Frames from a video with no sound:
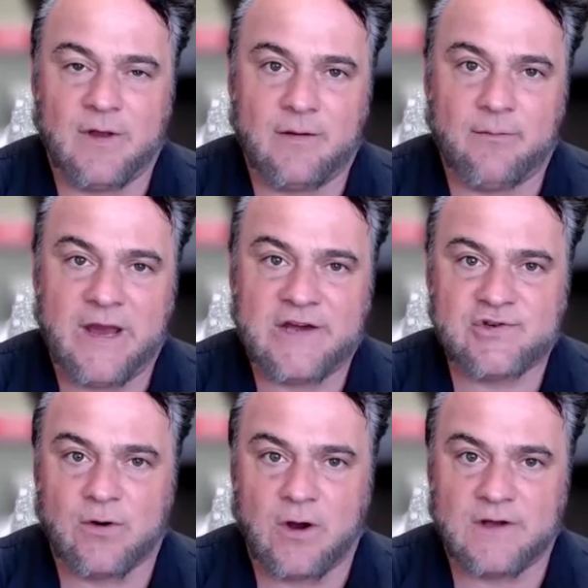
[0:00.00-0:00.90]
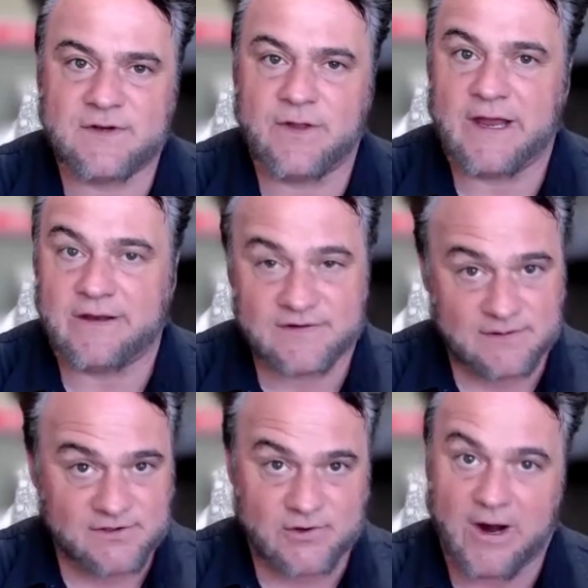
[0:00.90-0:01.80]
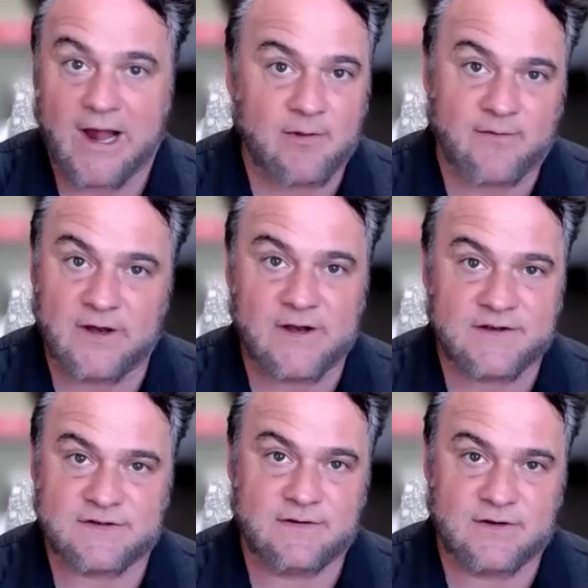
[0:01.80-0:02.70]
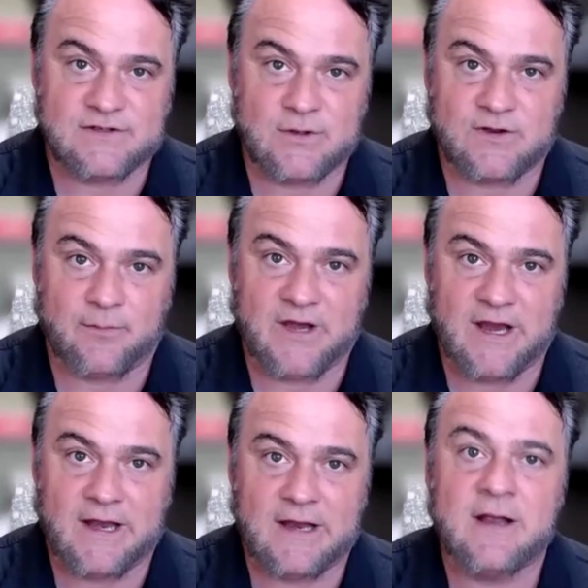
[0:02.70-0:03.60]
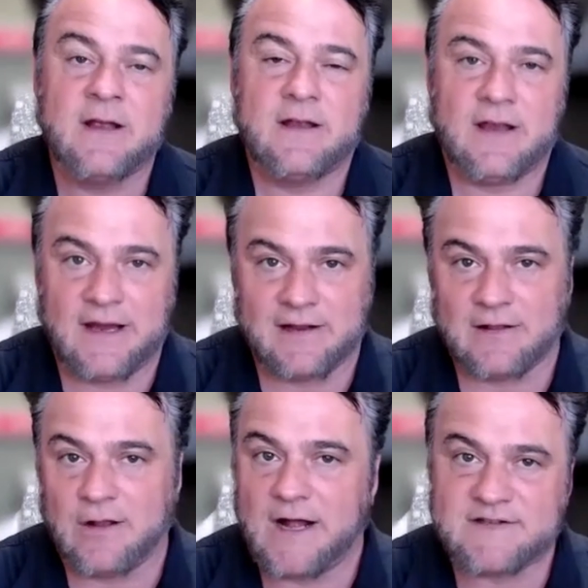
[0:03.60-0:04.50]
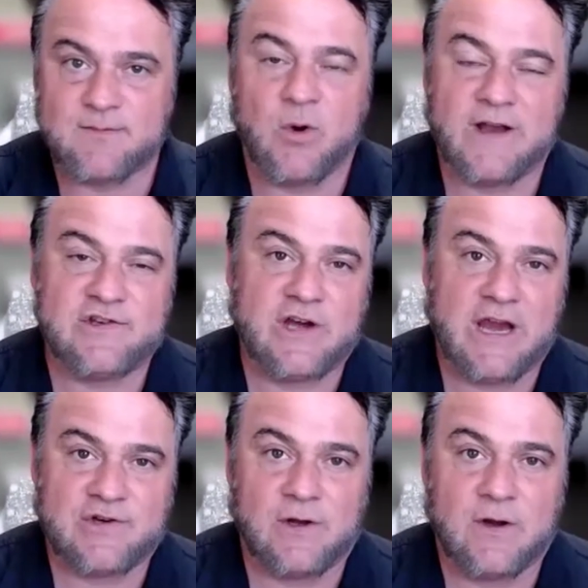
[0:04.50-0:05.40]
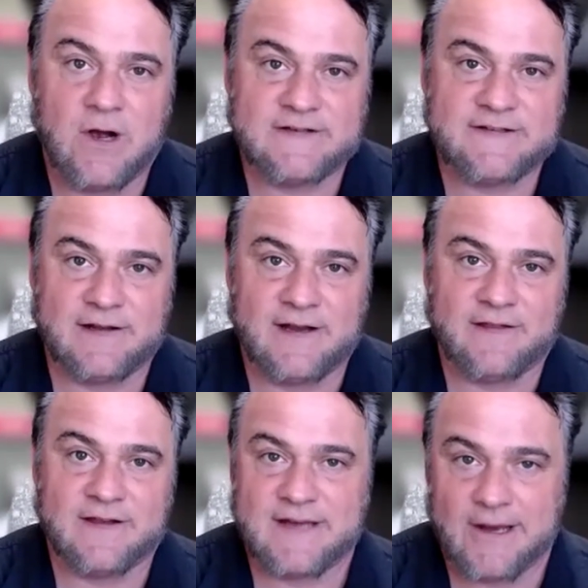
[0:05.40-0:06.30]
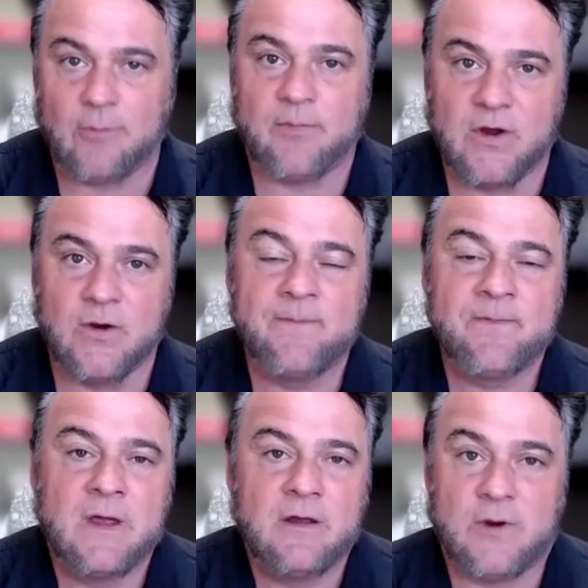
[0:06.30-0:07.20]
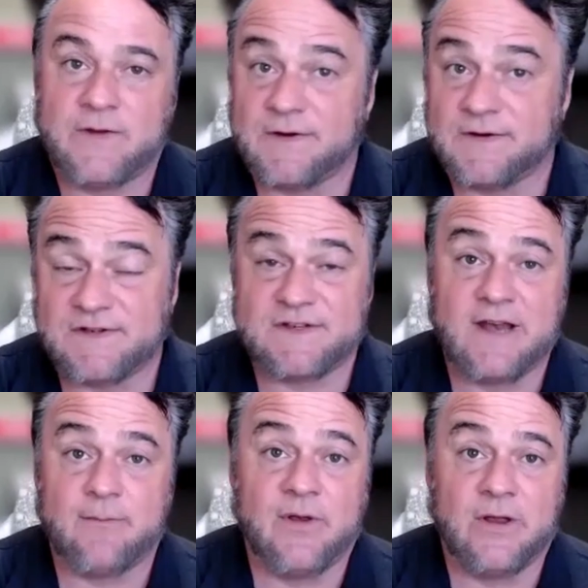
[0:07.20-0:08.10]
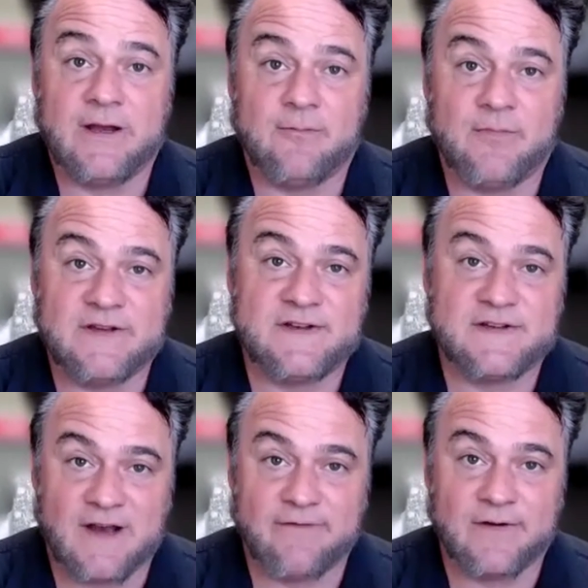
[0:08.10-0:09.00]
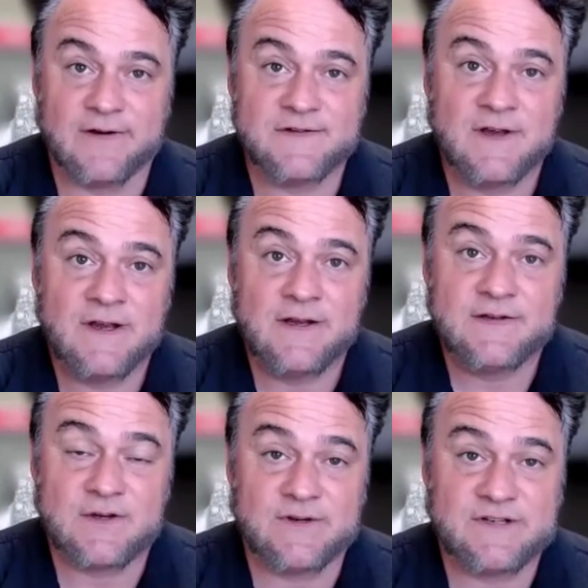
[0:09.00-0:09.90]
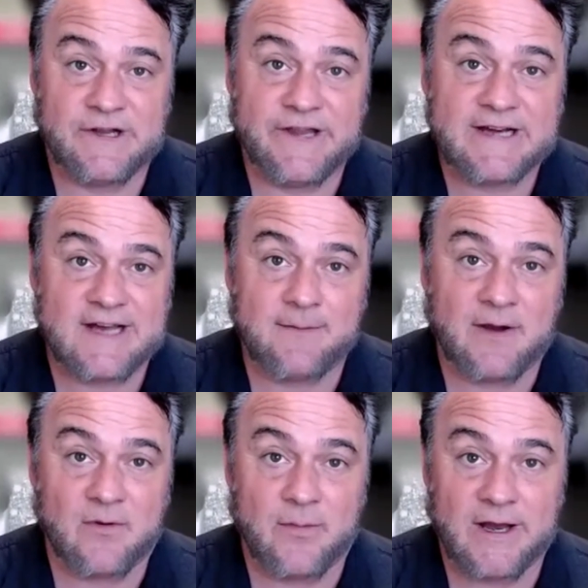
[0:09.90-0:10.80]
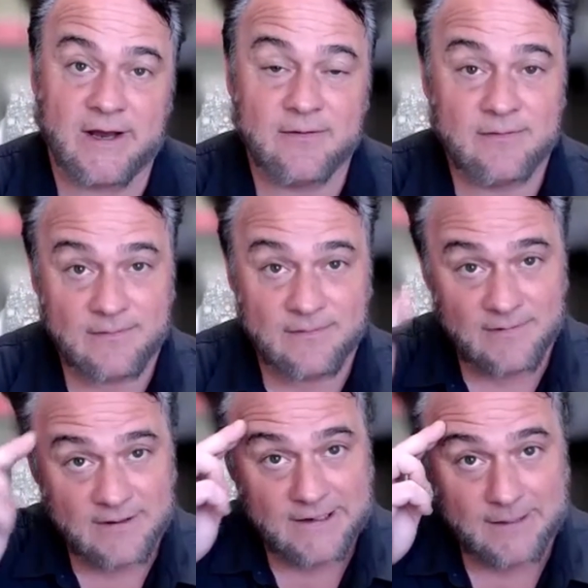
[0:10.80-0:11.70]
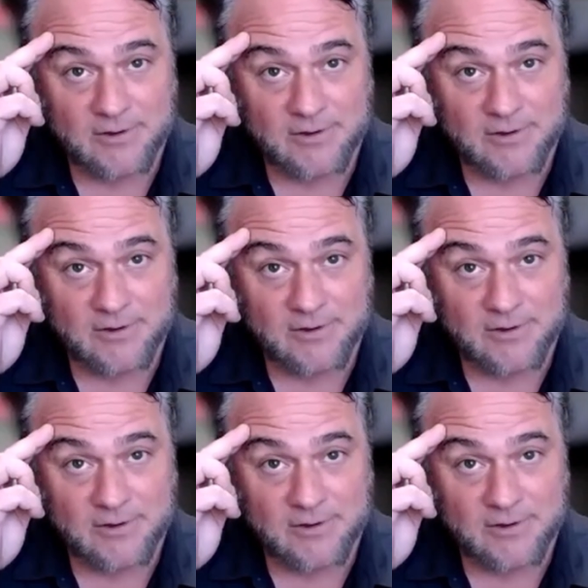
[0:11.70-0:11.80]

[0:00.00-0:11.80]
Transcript: make sure also that you subscribe if you didn't do so at the beginning, and get lots more educational content like this to help you with your sustainability and business efforts. So until next time, everybody, keep